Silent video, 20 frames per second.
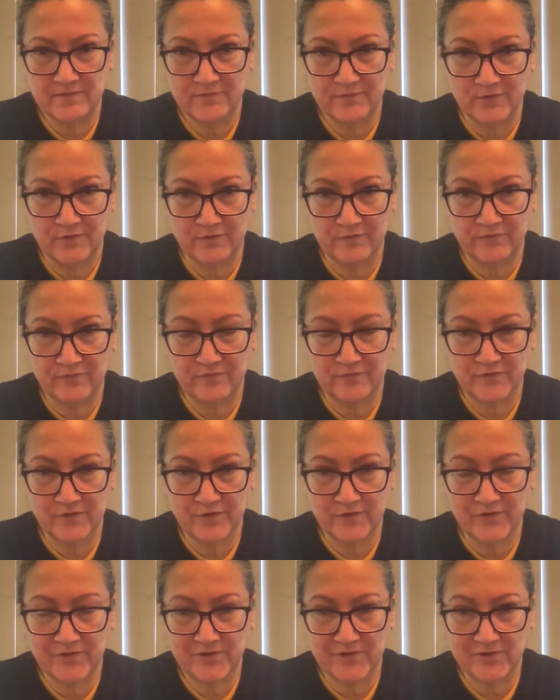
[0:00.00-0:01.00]
for
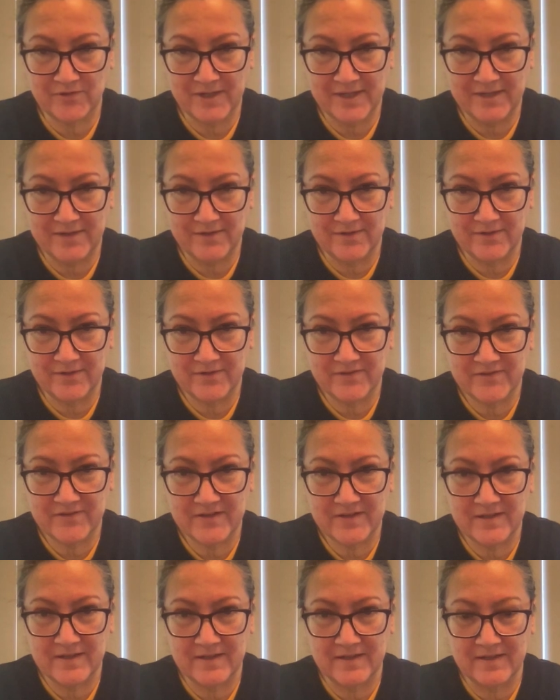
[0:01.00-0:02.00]
first graders
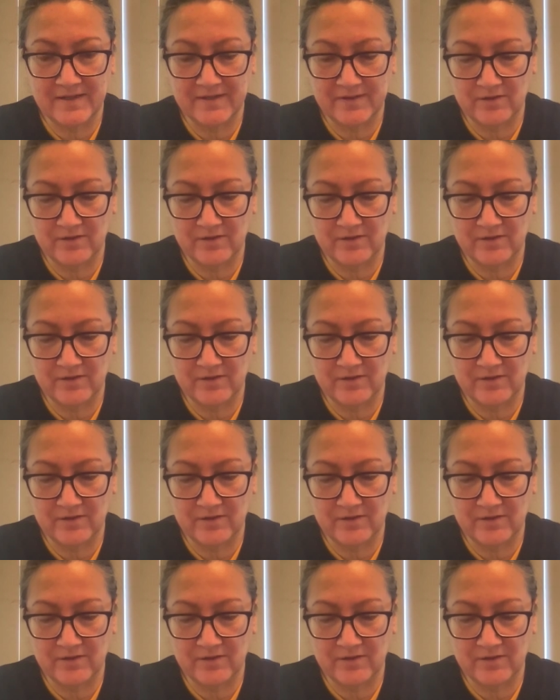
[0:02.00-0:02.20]
and